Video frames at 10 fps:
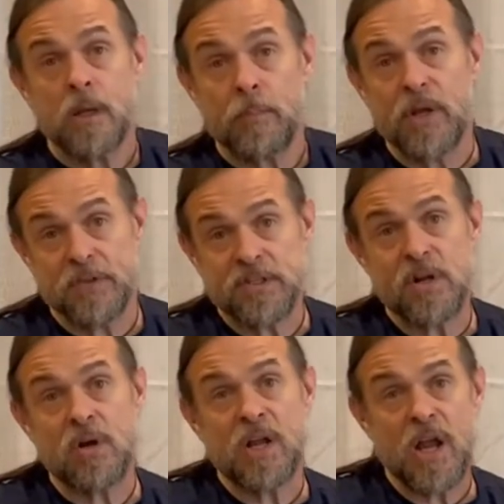But the
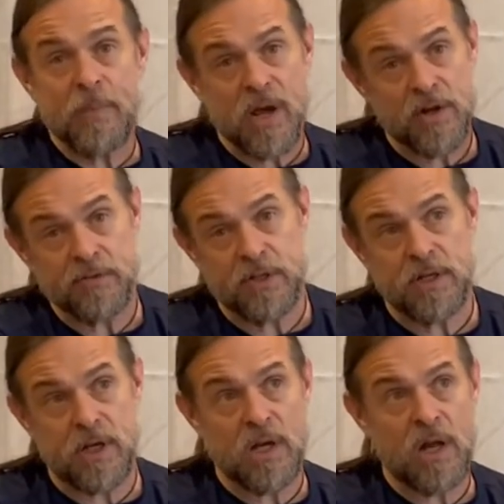song came out of
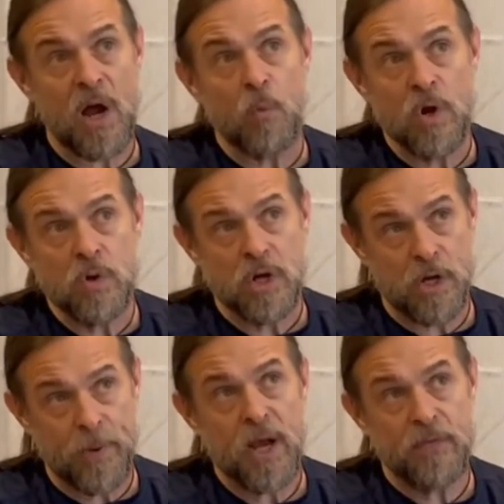it. I woke
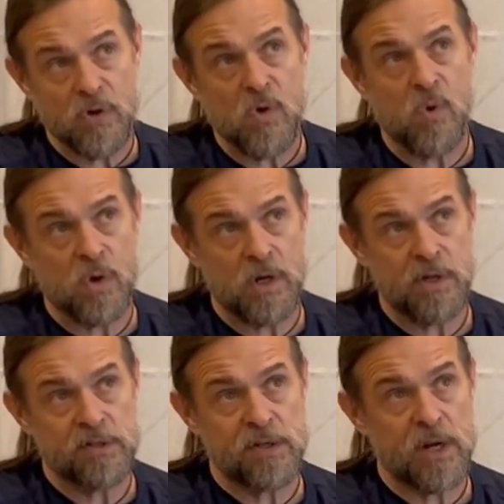up, I had the
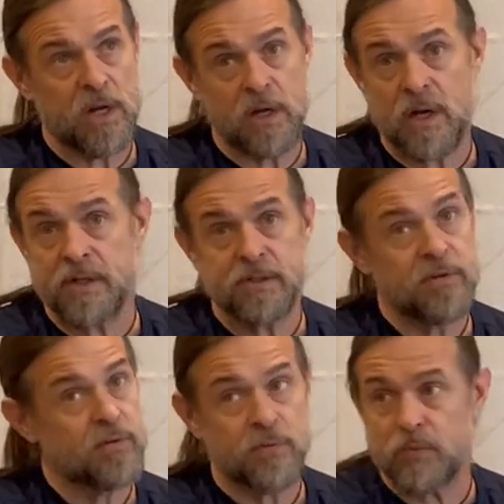chorus, and I
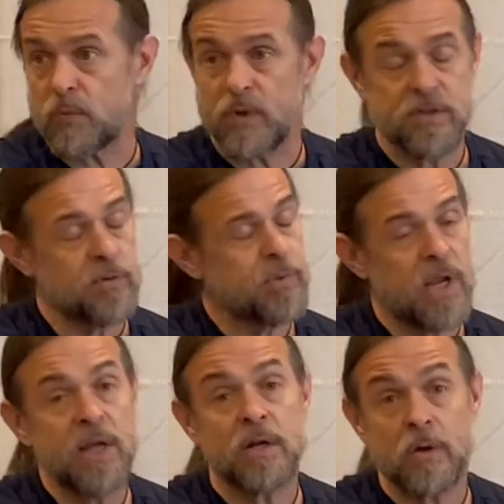just went to the
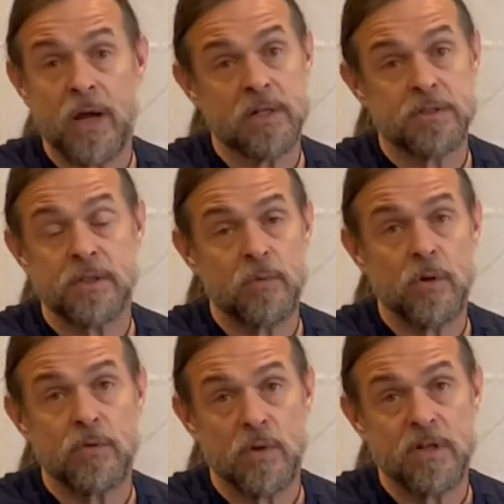piano, actually, and
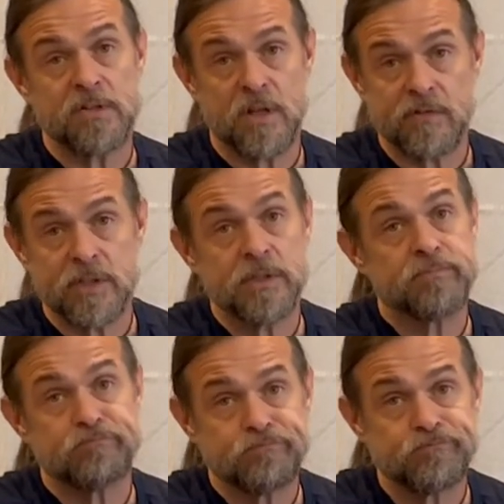wrote the rest of it.
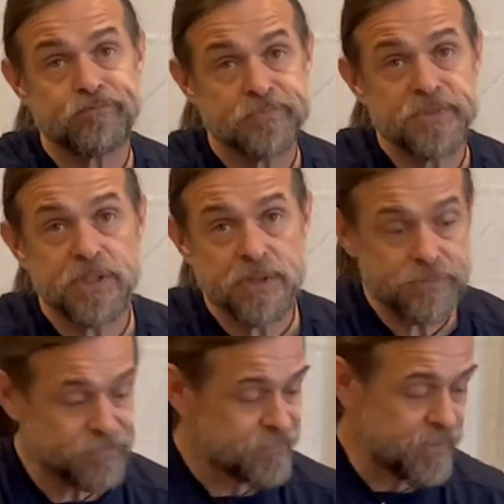
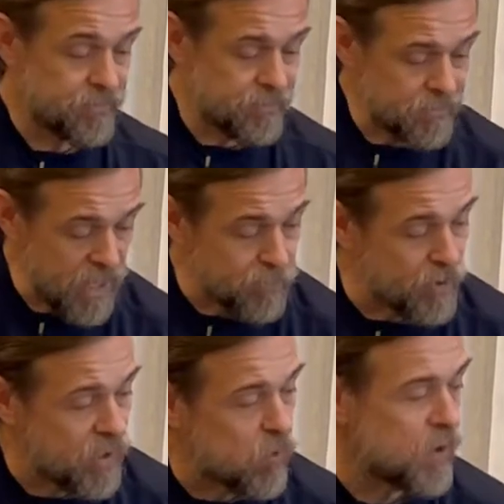So it came
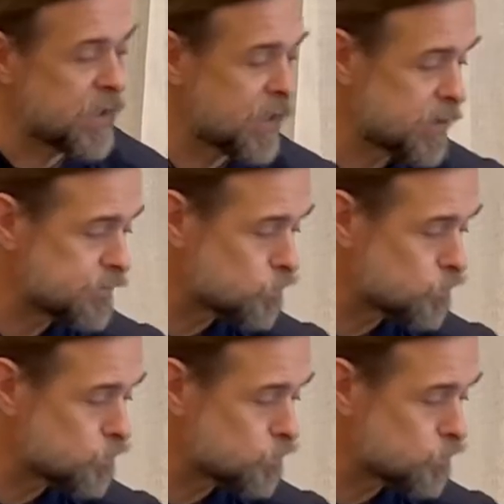pretty quick.